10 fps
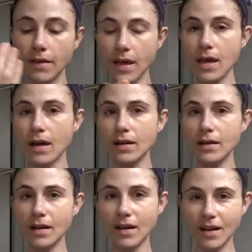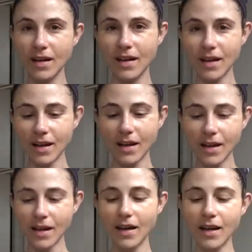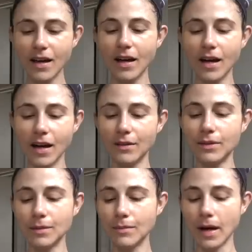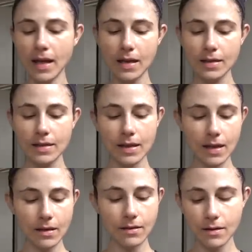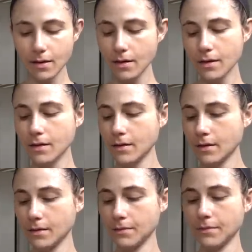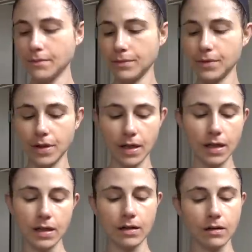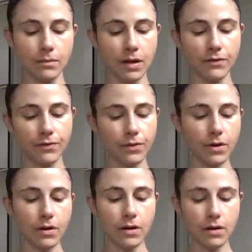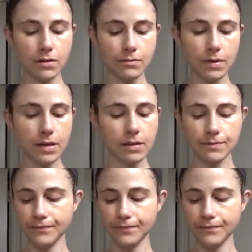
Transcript: Then I rub my hands together, get it on my forearms,